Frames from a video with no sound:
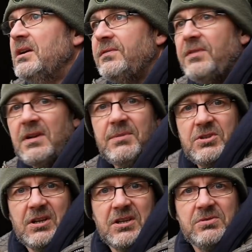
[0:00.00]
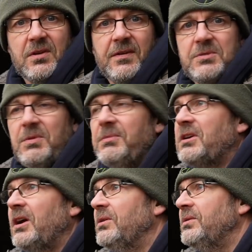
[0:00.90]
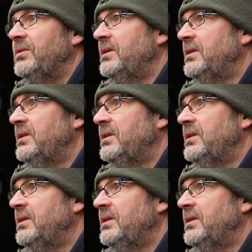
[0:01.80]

feeling a bit chilly, so I've had to put my coat on.